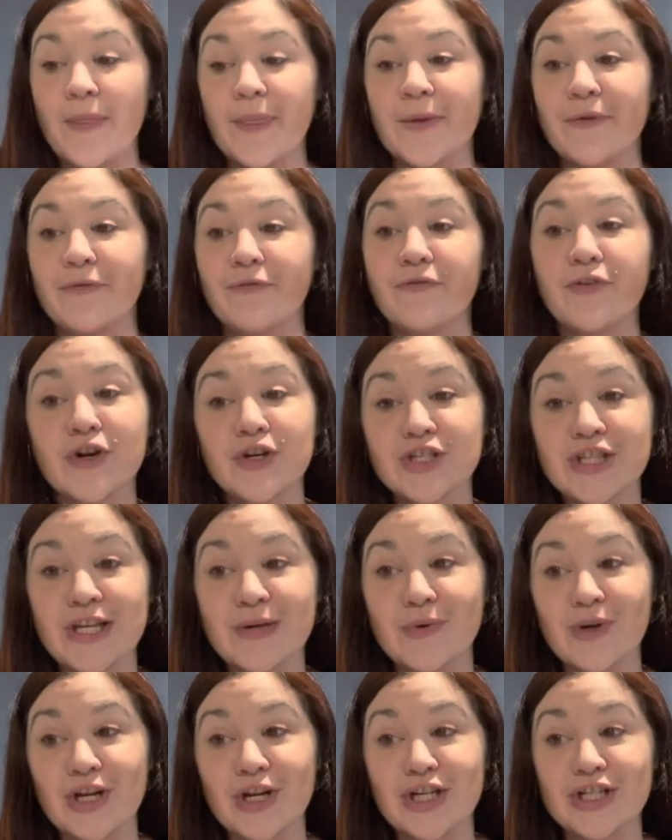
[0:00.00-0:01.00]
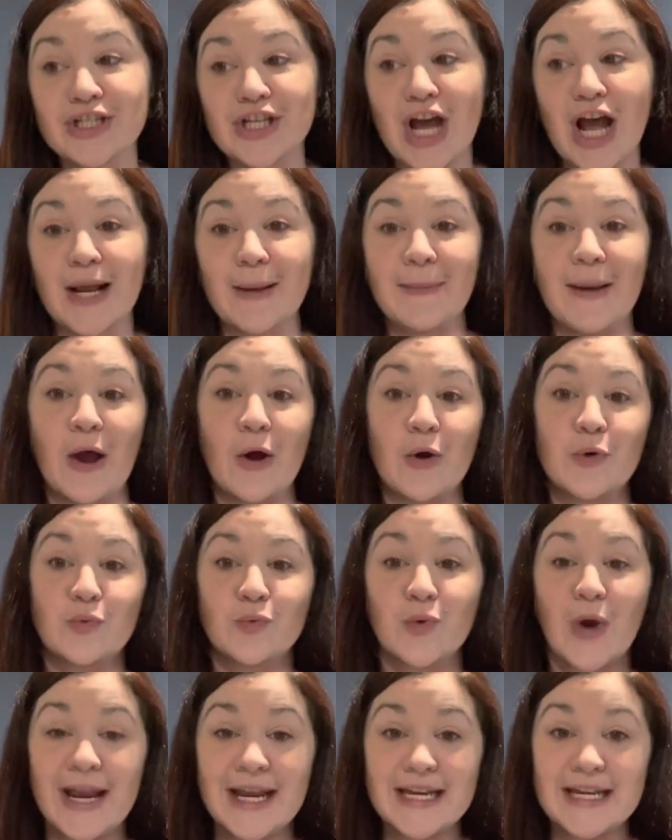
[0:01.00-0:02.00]
The first thing we're going to talk about
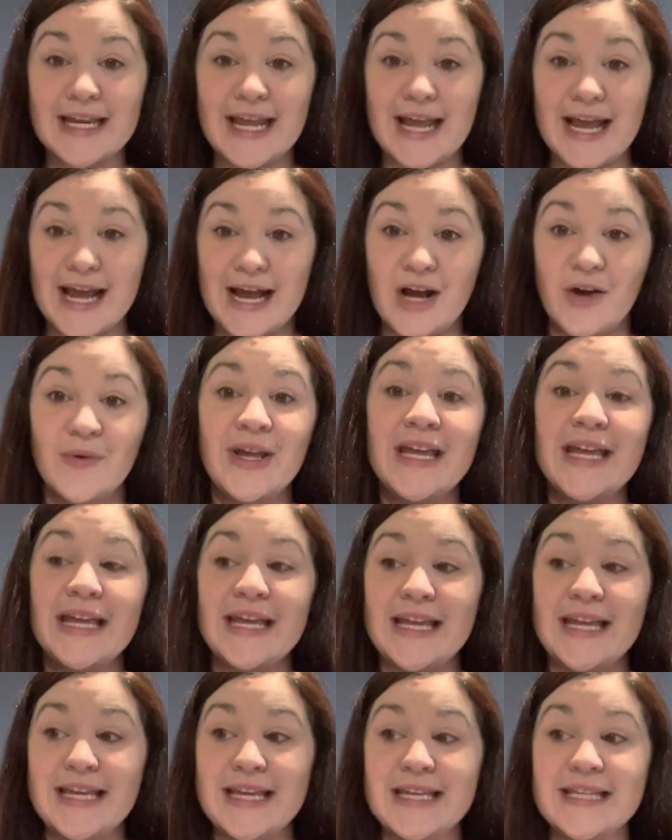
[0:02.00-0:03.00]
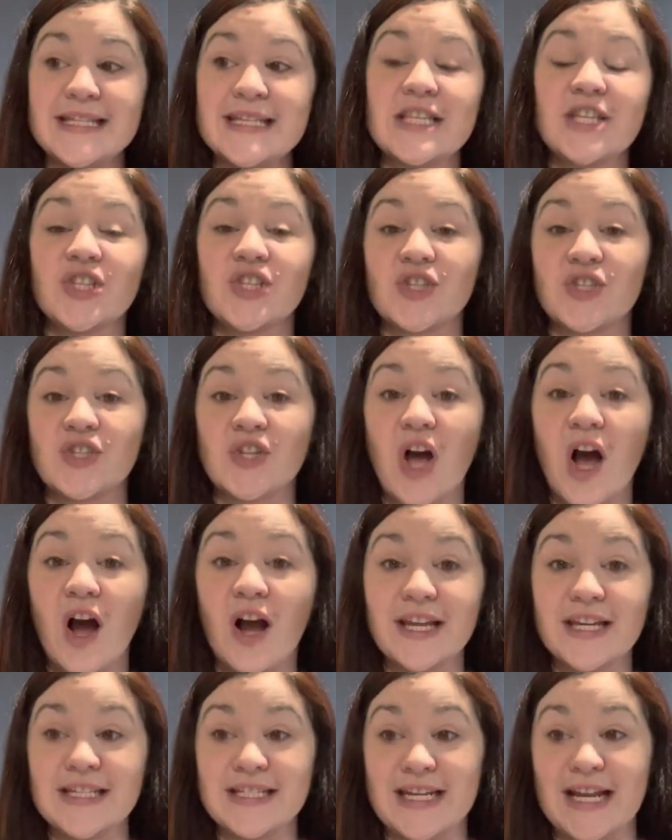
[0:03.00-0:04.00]
right now is the
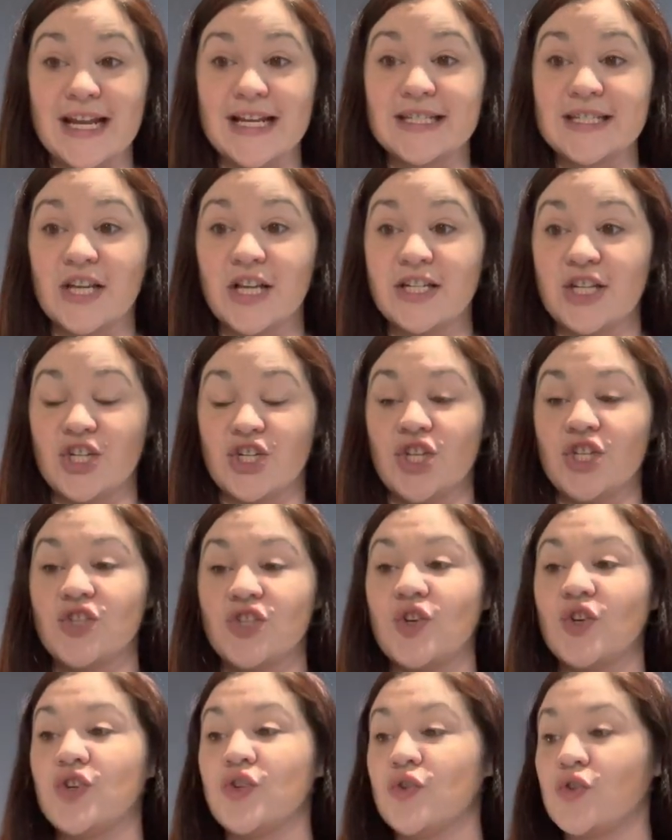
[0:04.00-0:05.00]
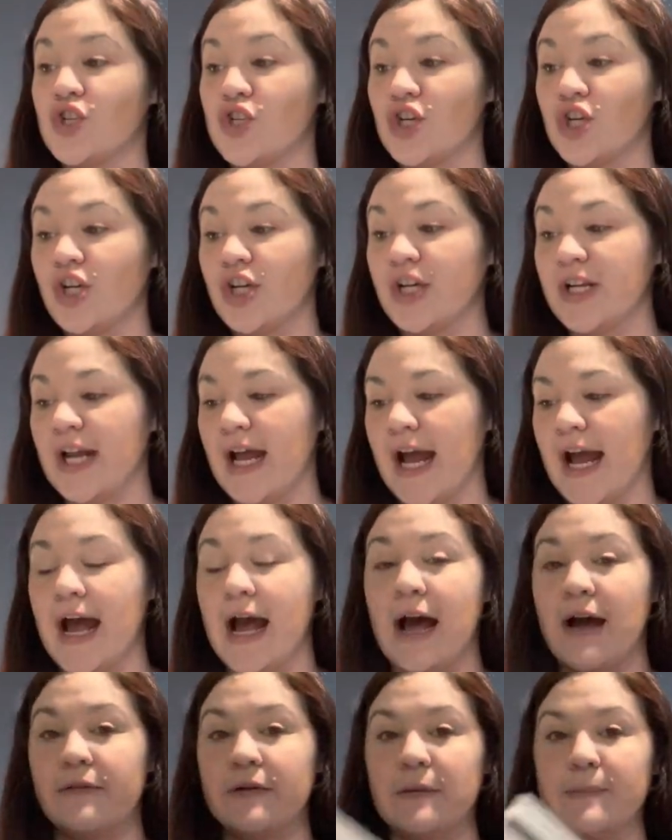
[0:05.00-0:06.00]
song and dance audition. So you should
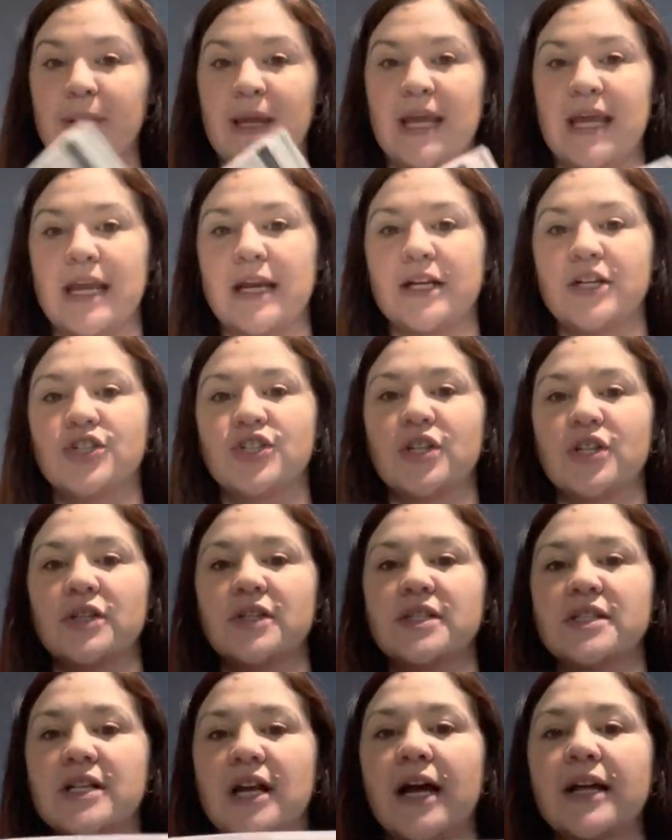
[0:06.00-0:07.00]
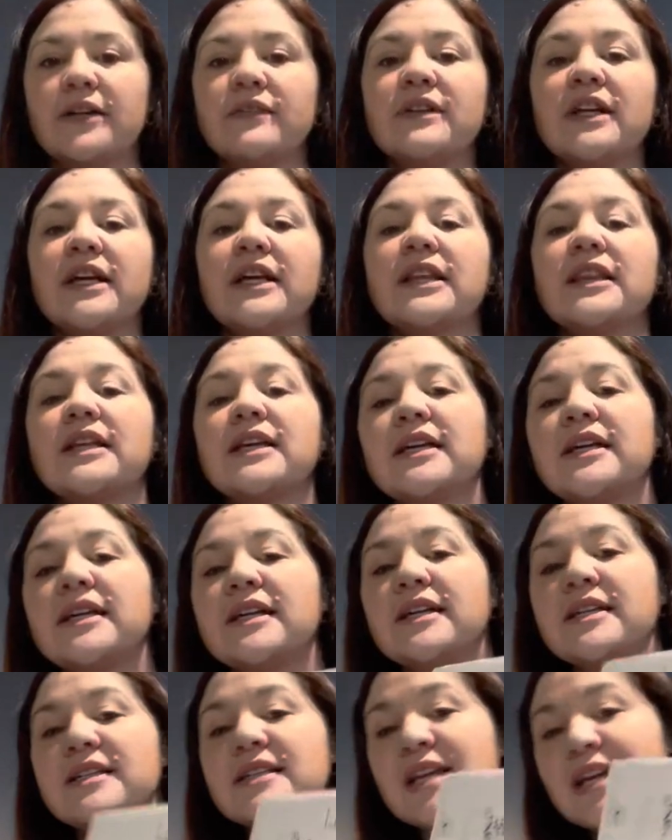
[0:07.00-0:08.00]
have a page that looks kind of like this. It